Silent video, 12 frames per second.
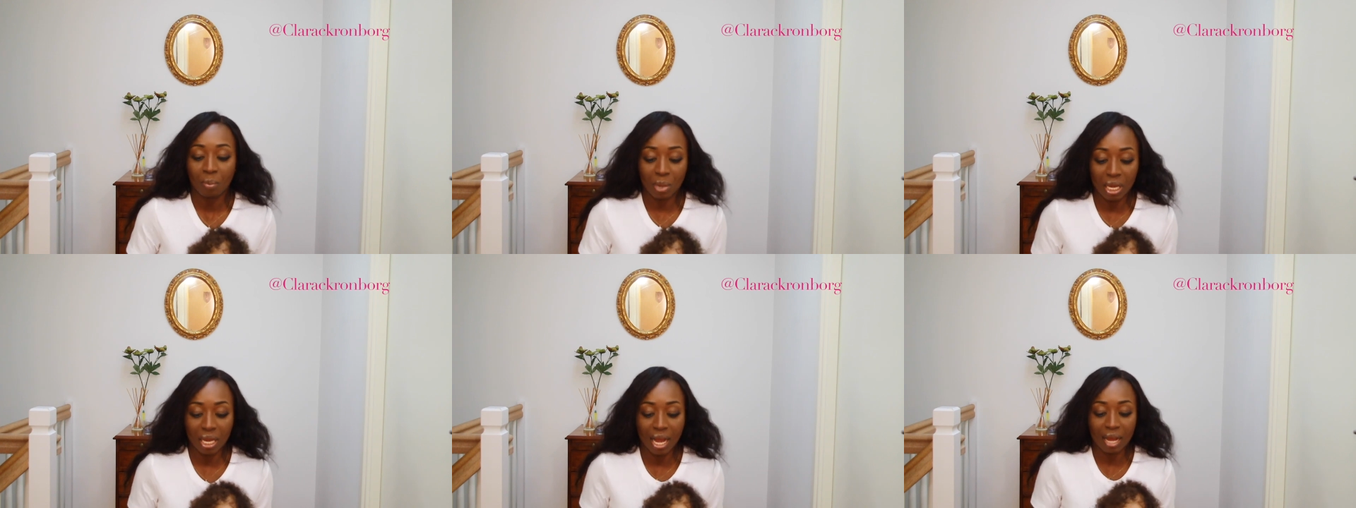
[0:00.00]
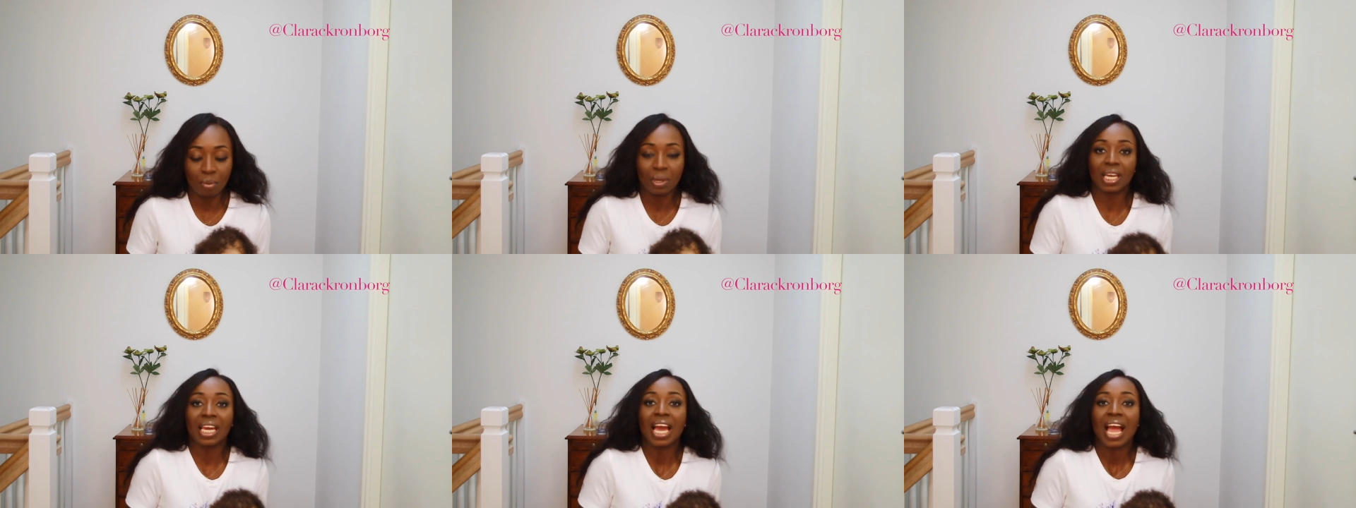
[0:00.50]
Be
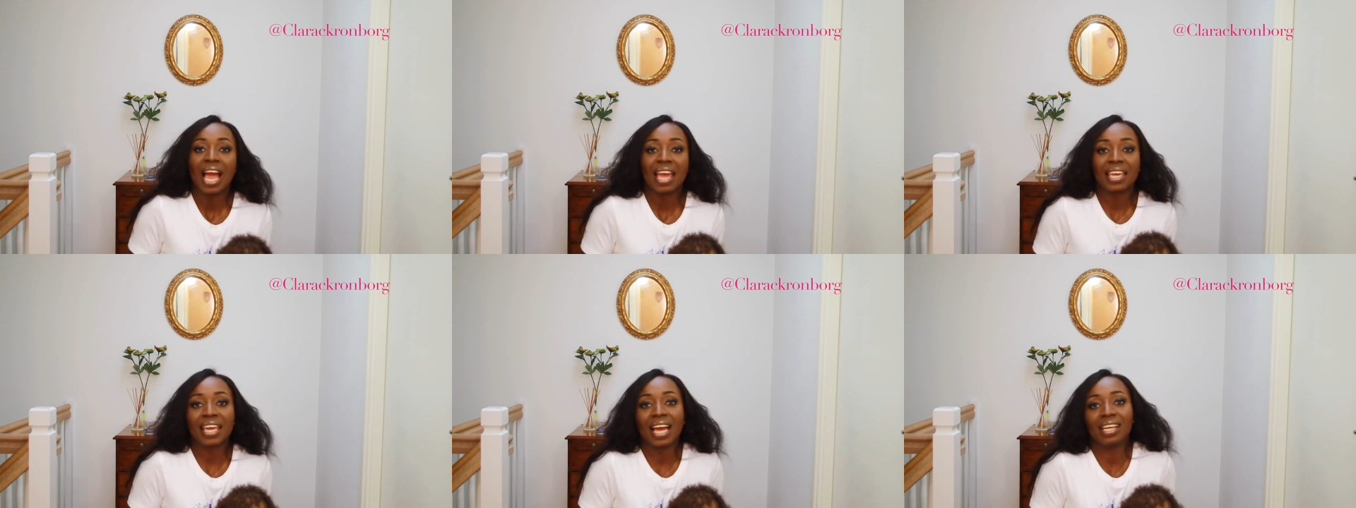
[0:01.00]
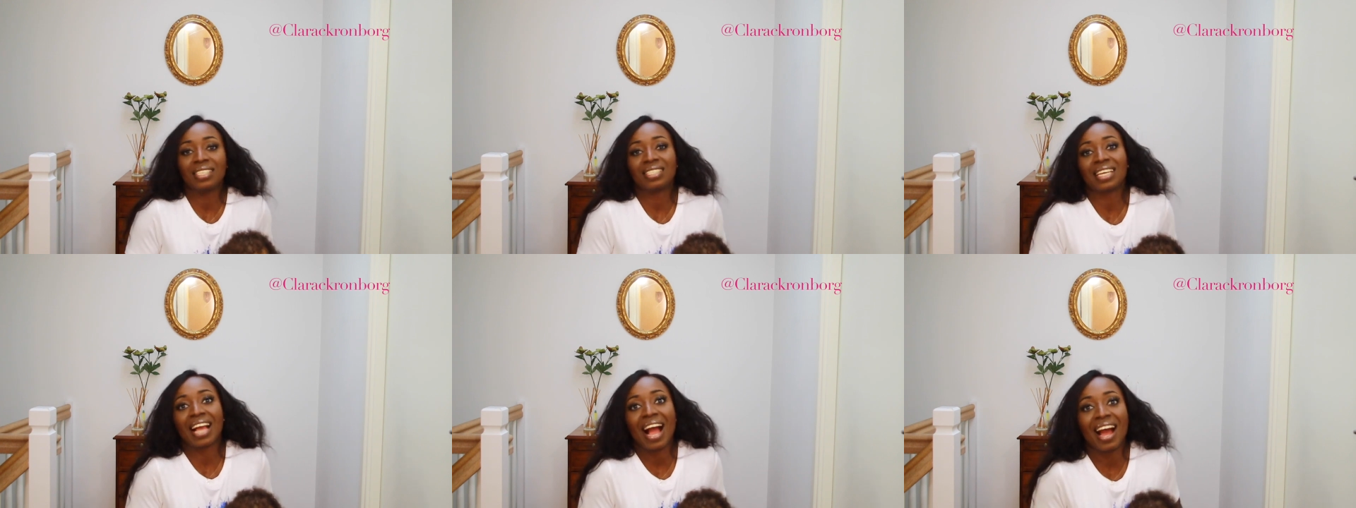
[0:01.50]
happy. Yes,
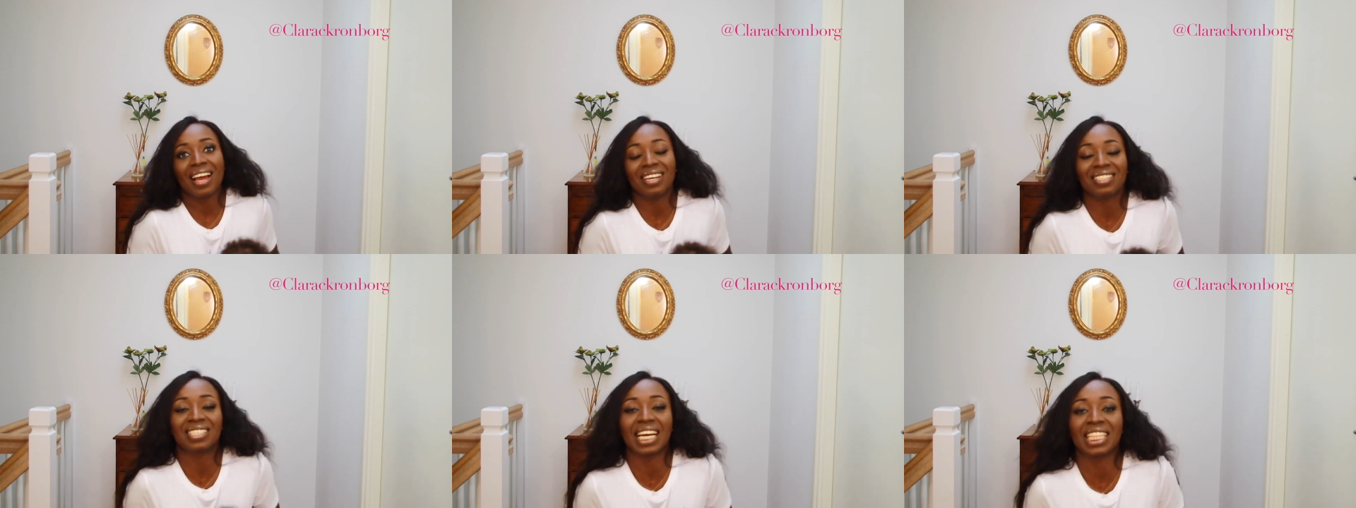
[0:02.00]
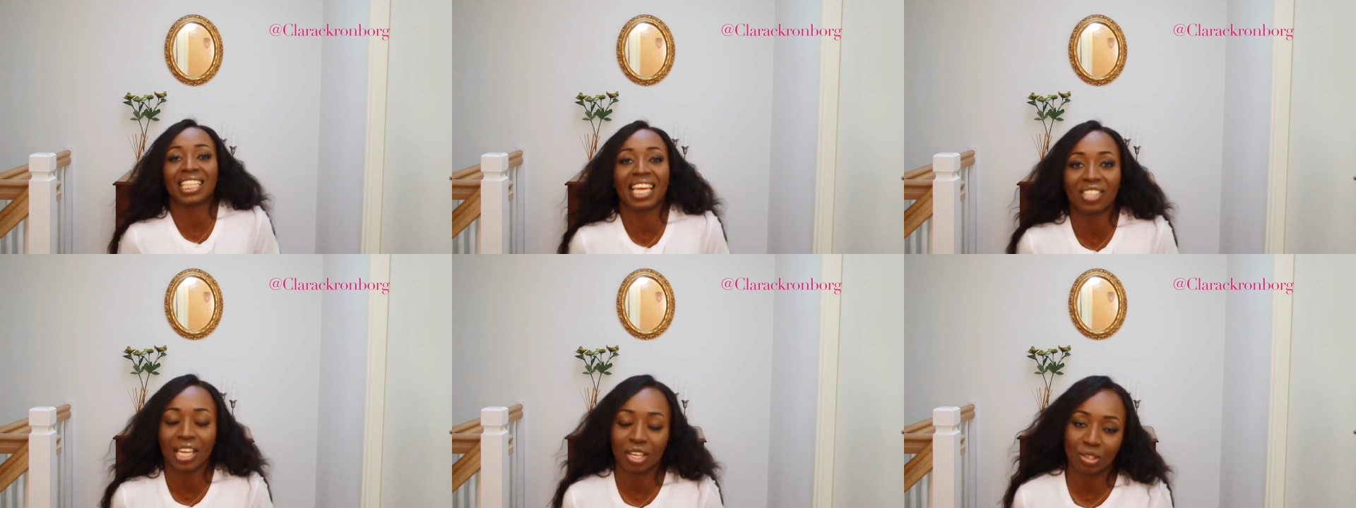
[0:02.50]
guys. And
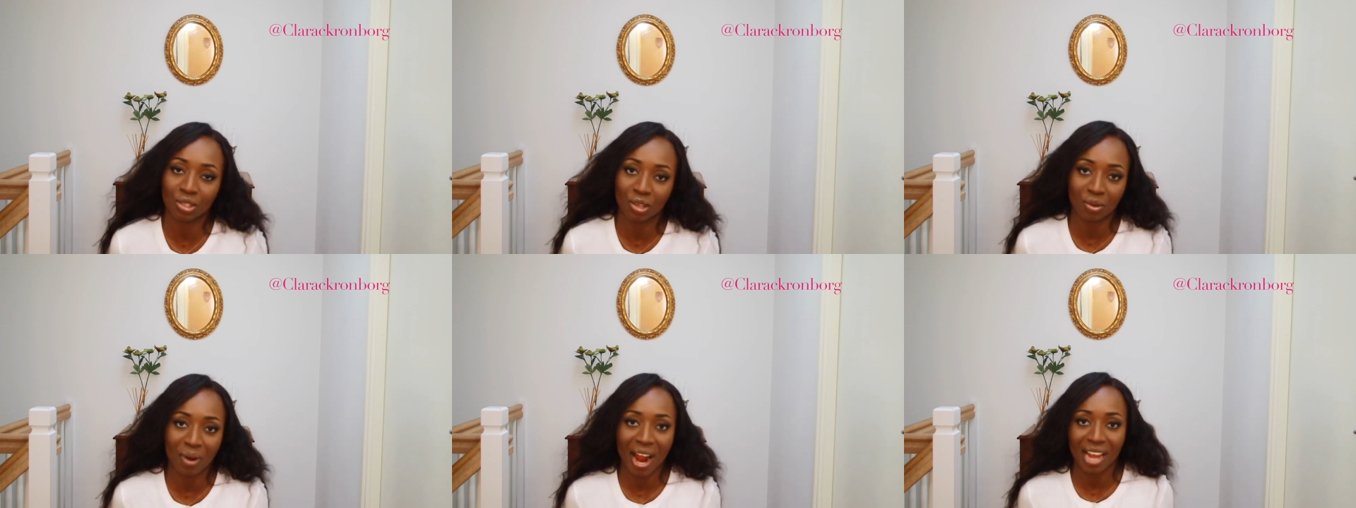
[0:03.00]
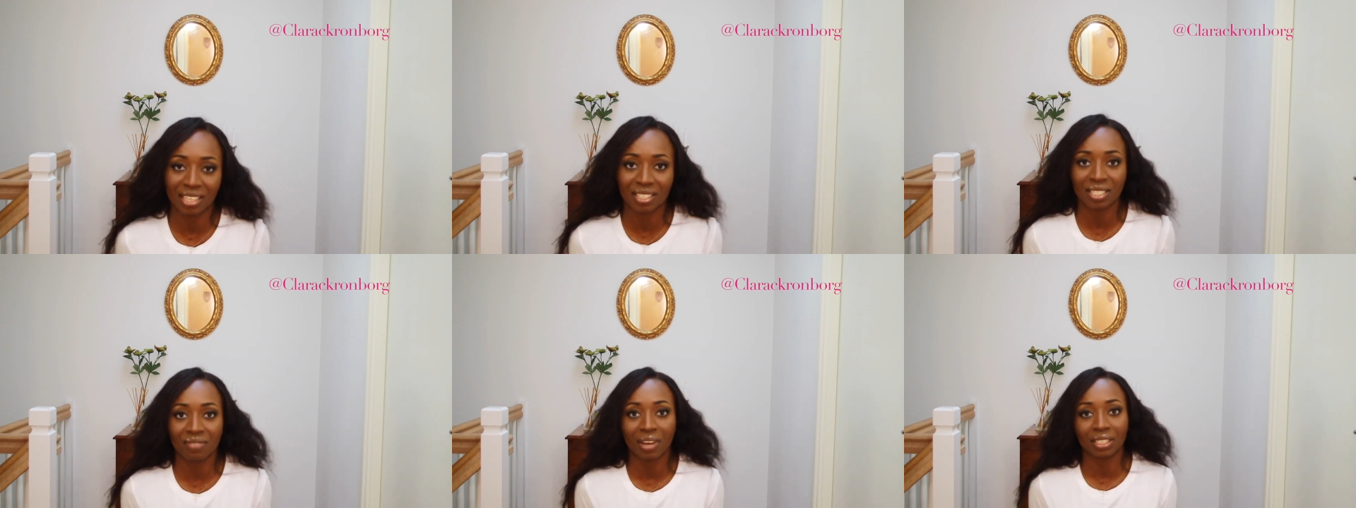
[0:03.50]
then yeah, you're so right.
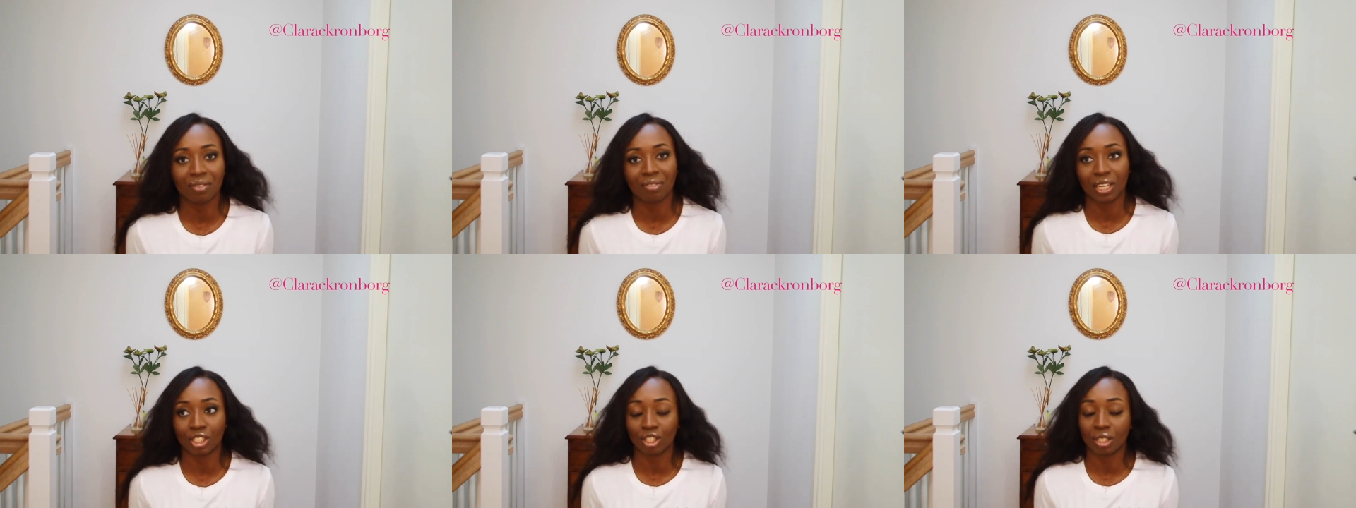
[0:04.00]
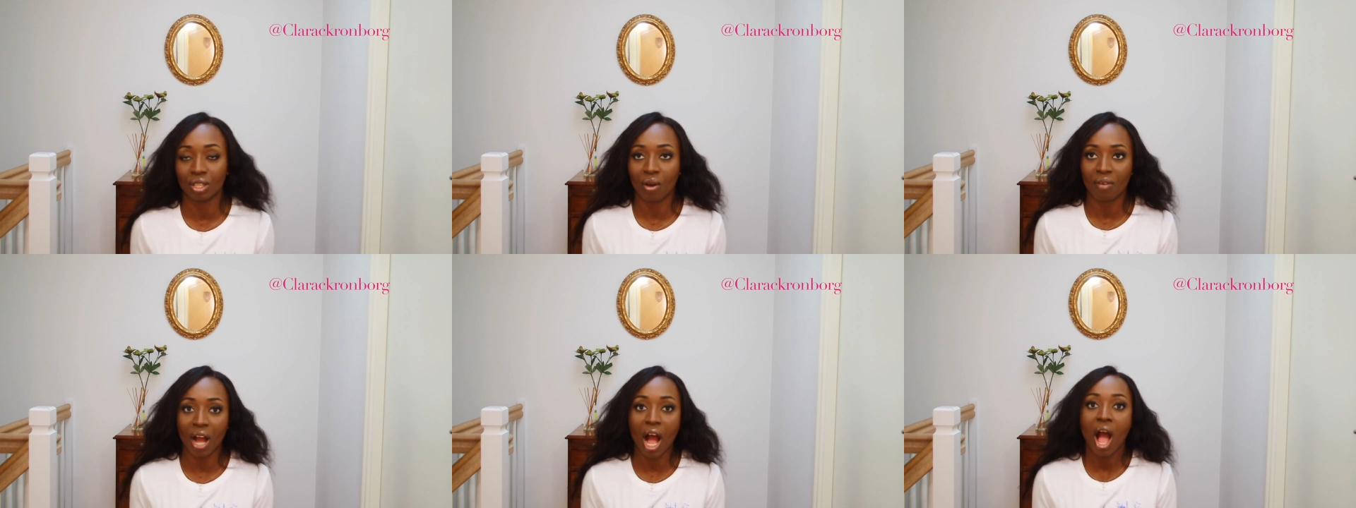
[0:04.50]
It's about Fashion
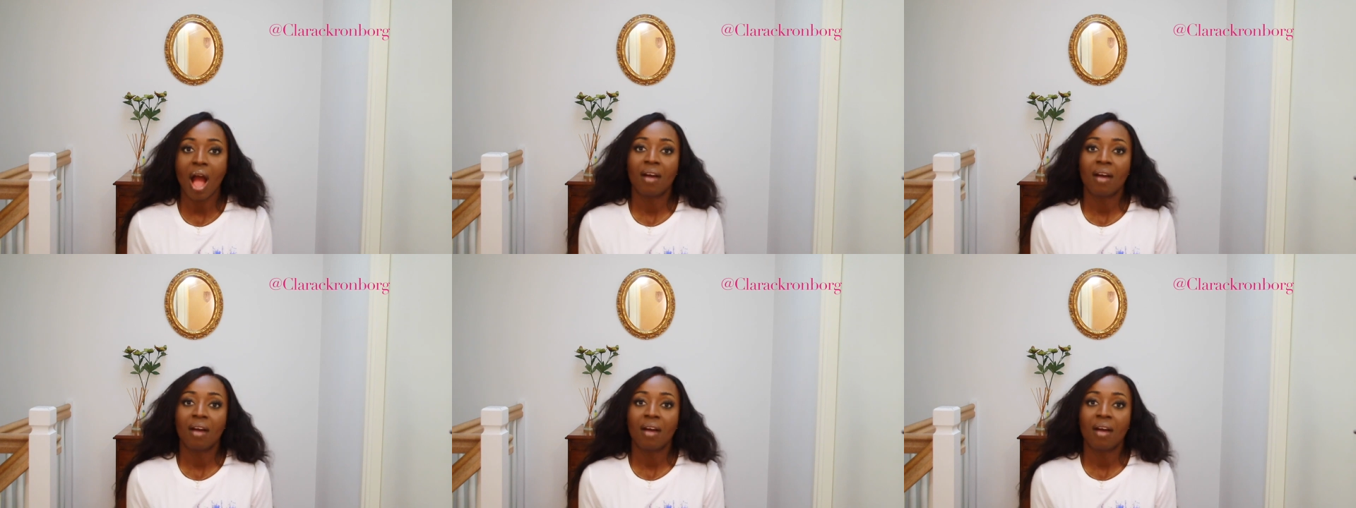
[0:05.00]
Nova.